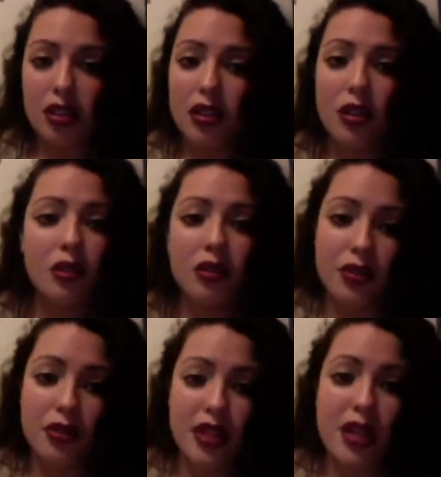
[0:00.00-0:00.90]
Don't
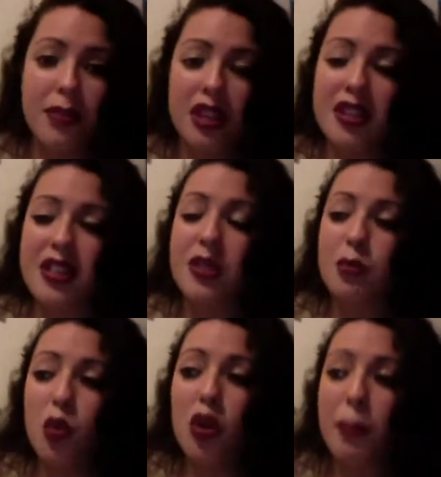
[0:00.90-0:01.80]
lose that because it's
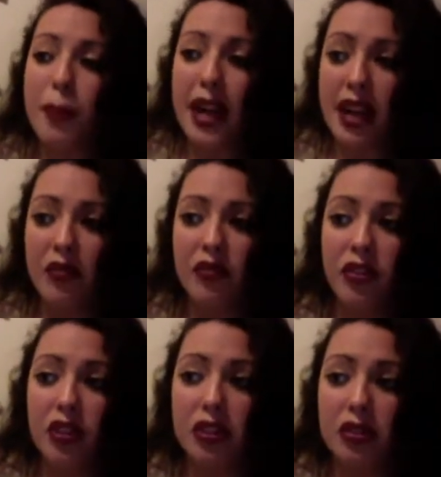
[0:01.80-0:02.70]
more
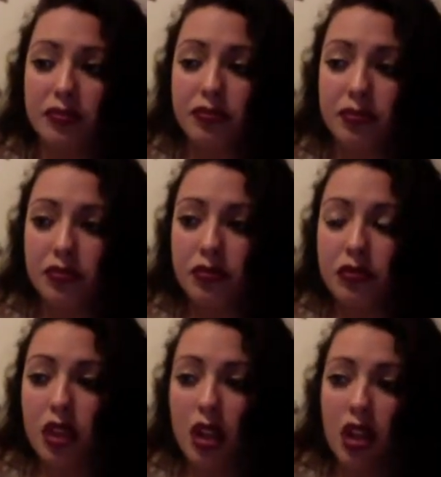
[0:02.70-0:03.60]
painful.
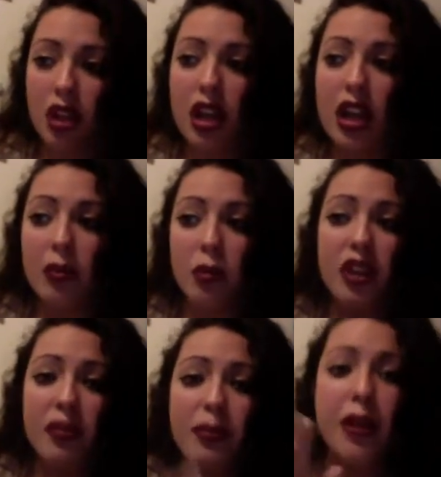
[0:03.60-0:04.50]
It would
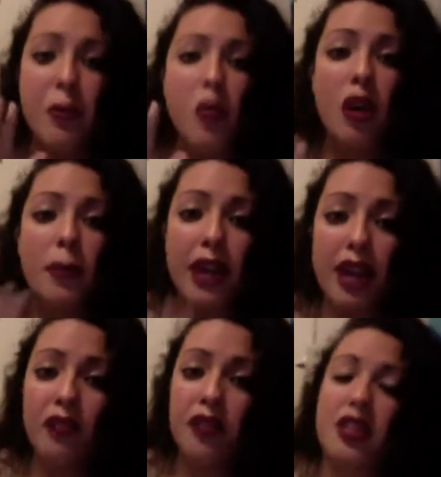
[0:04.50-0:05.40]
have been more
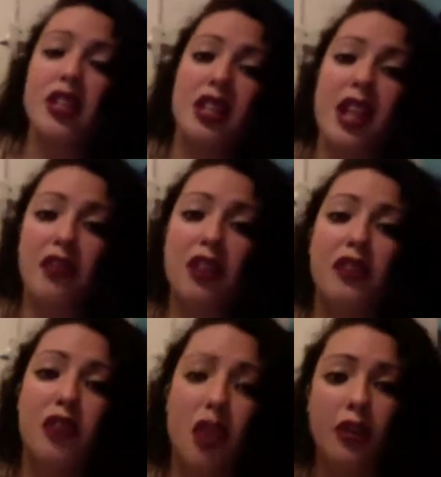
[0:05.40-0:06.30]
painful to never have
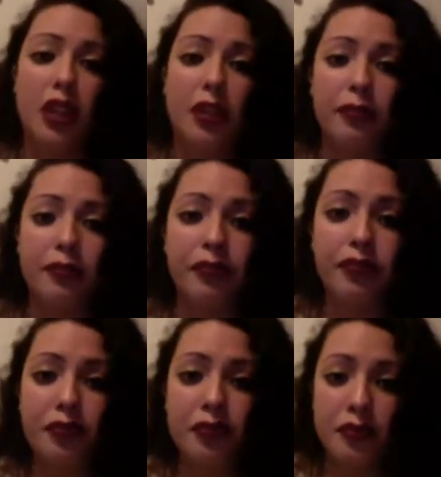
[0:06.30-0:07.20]
known them.
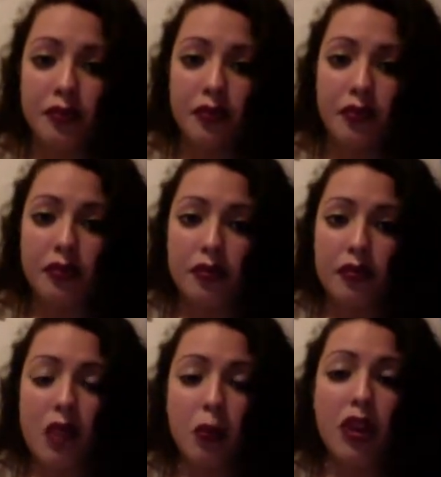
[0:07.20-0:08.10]

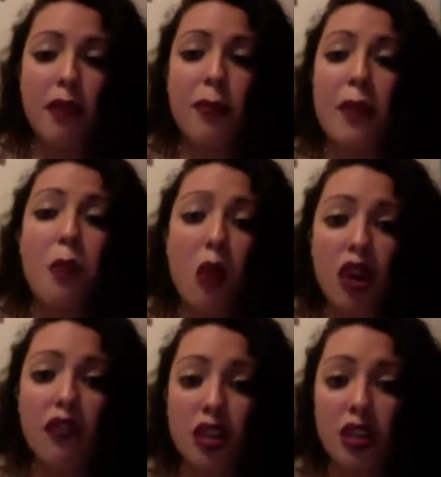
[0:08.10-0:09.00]
It would have been more
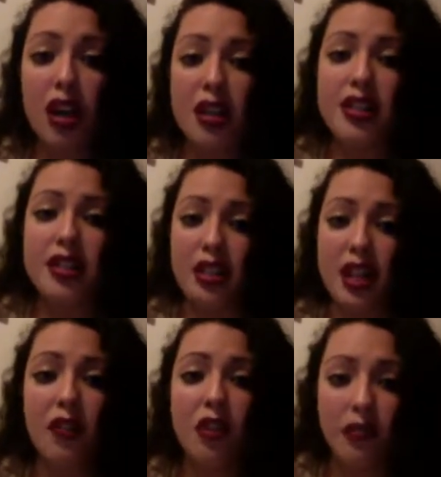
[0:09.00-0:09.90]
of a loss to
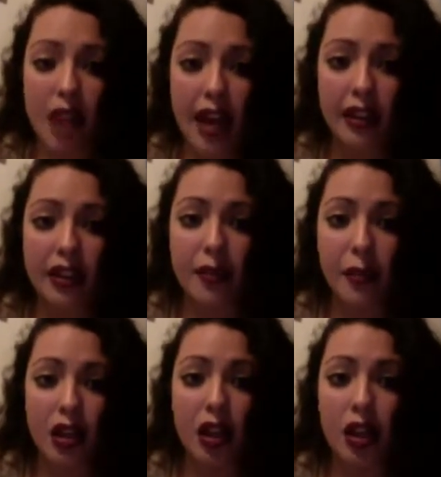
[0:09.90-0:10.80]
never have had them at
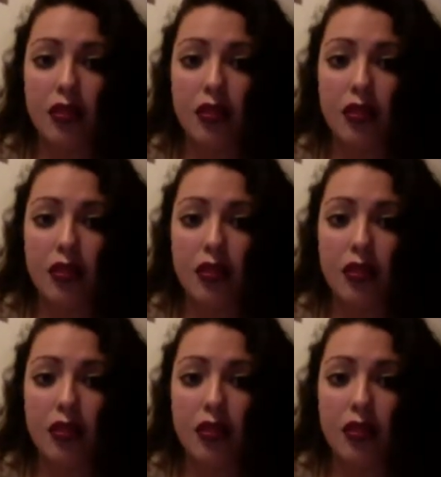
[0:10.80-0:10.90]
all.